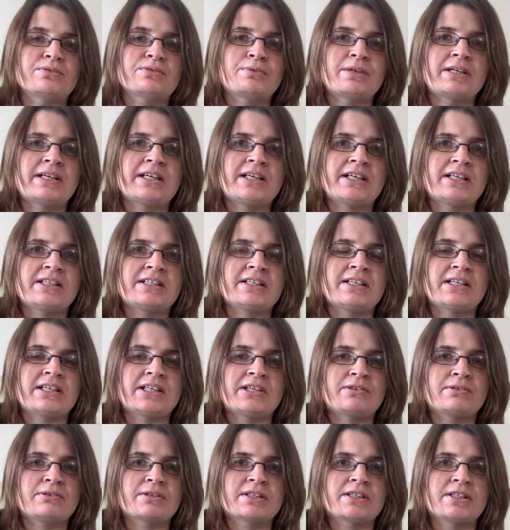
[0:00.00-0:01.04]
really easy and
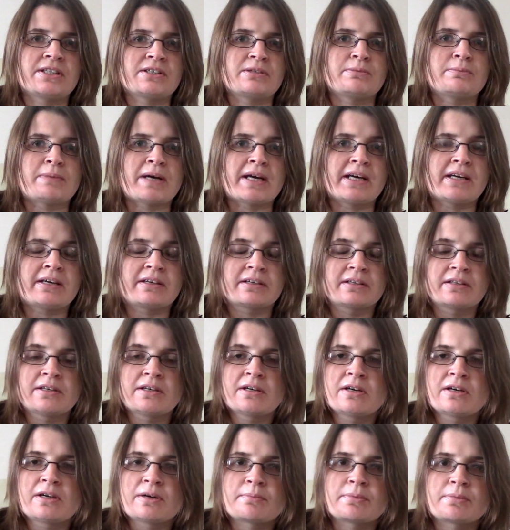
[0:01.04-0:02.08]
interesting to make,
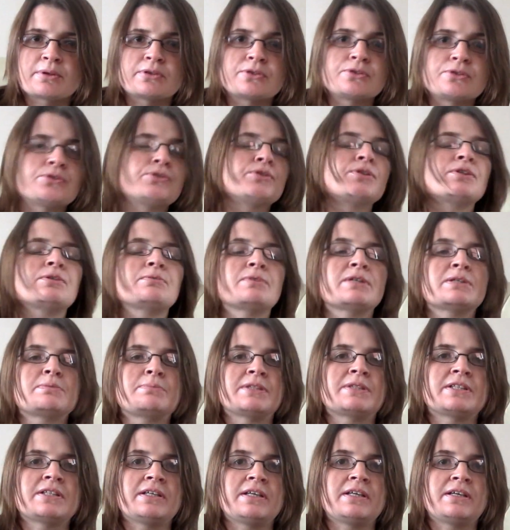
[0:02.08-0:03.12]
but there's also
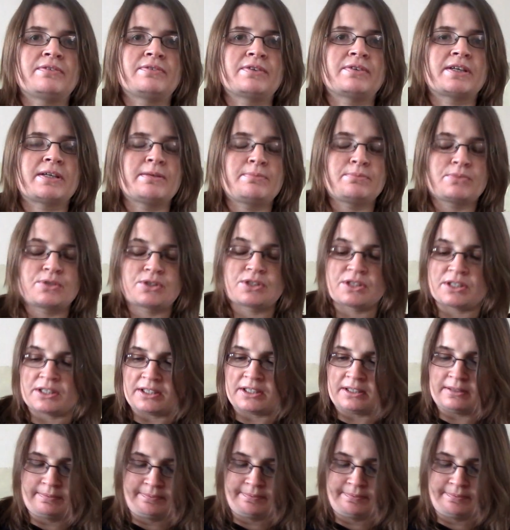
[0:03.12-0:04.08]
recipes in here for kimchi,